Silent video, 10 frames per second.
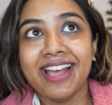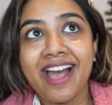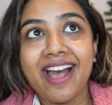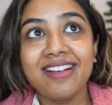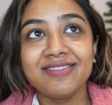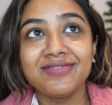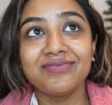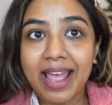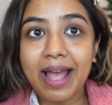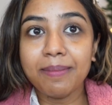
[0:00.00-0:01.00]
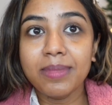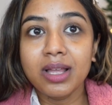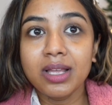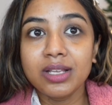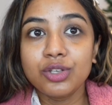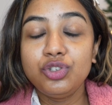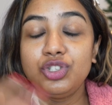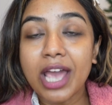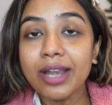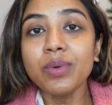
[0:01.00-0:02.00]
I am
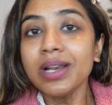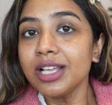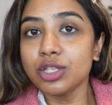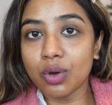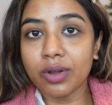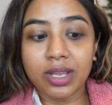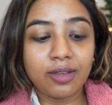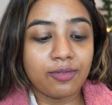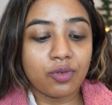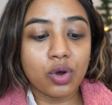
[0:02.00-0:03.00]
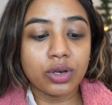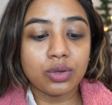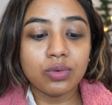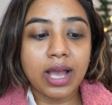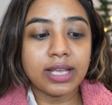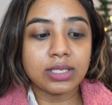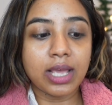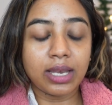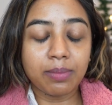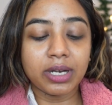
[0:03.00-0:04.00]
genuinely sorry for you guys,
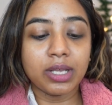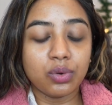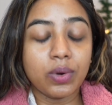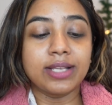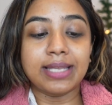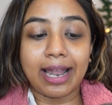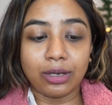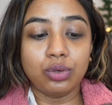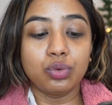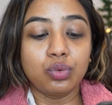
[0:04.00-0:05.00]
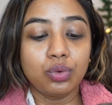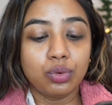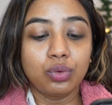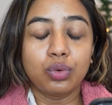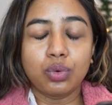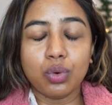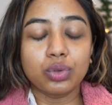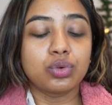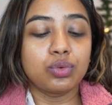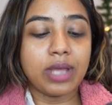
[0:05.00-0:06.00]
anybody who has had to go
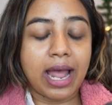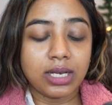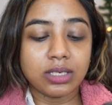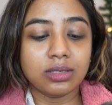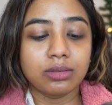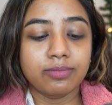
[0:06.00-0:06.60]
through that.